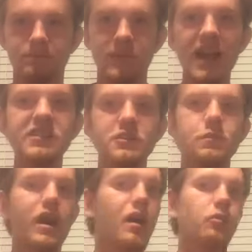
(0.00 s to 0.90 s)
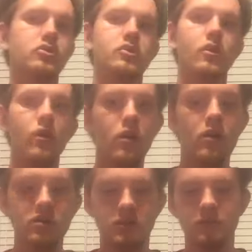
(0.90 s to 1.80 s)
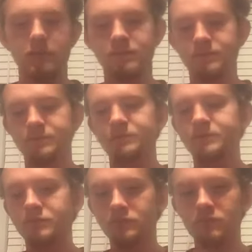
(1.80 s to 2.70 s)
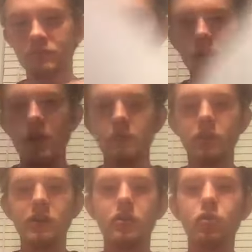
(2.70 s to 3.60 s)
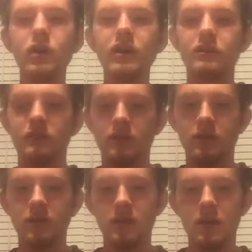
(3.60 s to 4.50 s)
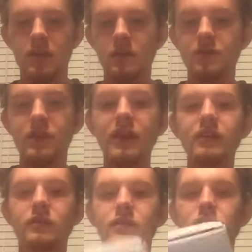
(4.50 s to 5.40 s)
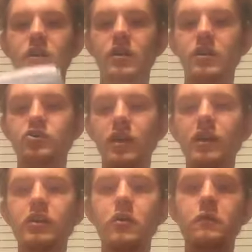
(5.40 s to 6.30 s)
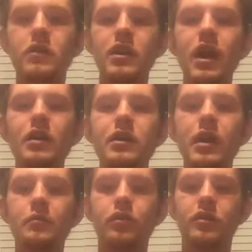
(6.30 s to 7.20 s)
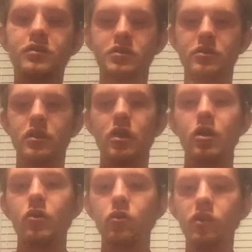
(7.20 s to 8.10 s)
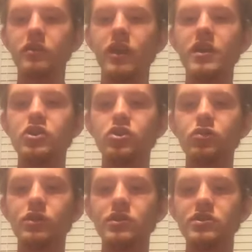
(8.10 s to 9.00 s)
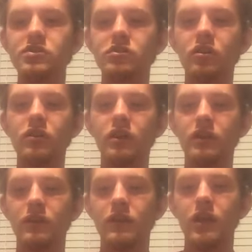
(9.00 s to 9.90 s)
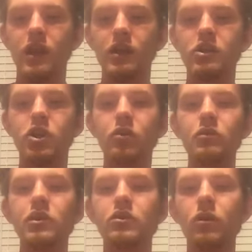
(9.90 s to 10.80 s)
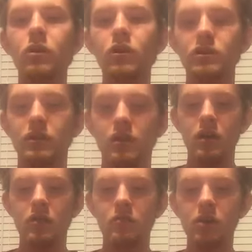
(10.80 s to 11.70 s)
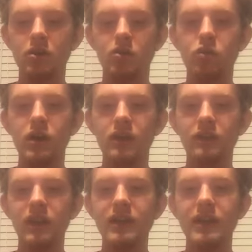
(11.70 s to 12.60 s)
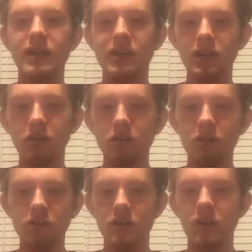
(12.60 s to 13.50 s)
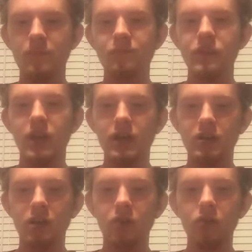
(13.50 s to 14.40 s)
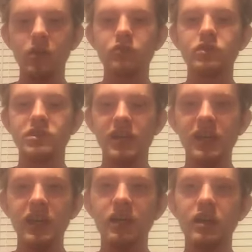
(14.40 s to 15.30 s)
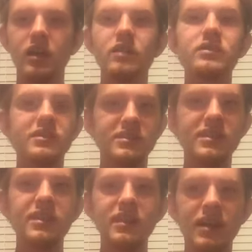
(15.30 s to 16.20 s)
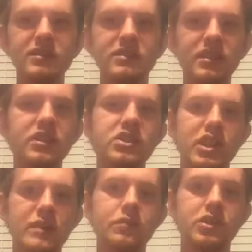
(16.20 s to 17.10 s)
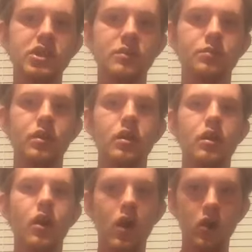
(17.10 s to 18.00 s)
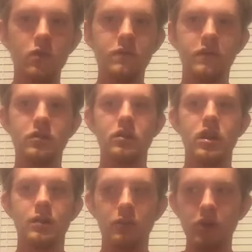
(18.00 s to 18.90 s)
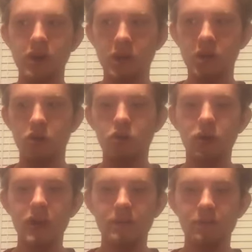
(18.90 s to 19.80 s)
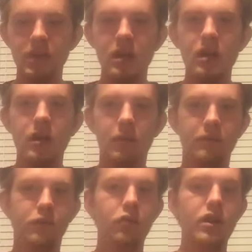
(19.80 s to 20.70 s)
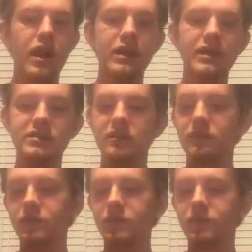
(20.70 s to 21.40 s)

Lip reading: That spot was awesome. Marq Quen then tried to go for the knockout punch with a shooting star, and Cody caught Marq Quen in a heel hook, and Cody retained the TNT Championship over Marq Quen. Before I get to the